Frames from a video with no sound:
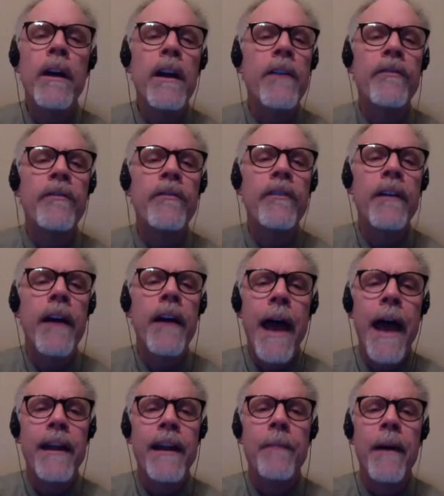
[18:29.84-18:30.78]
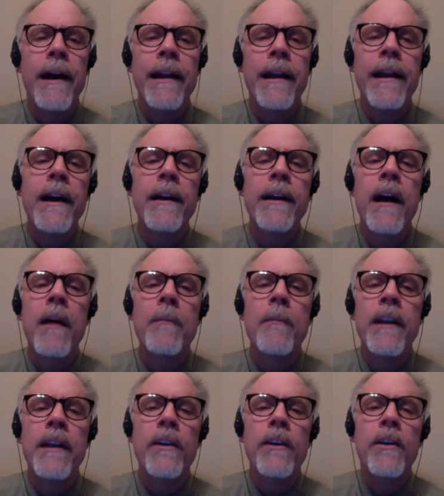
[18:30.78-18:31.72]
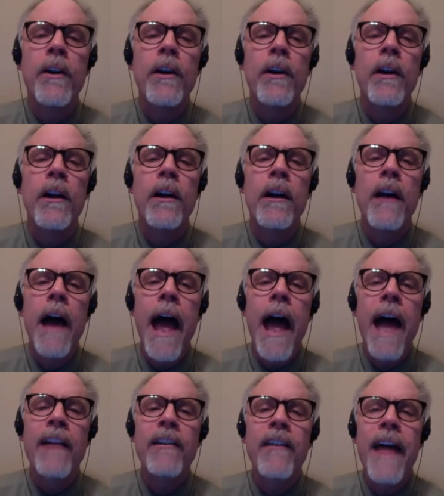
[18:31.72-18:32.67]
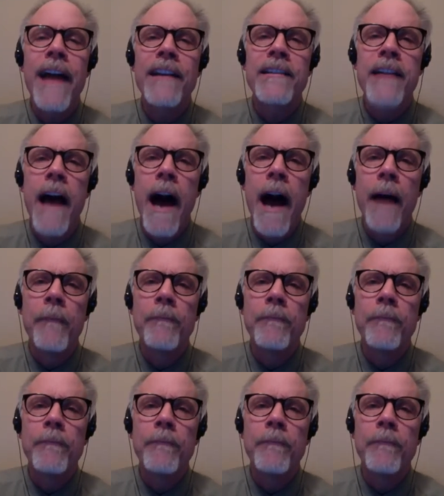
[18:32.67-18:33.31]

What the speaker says: if anybody, accompanied her at that time?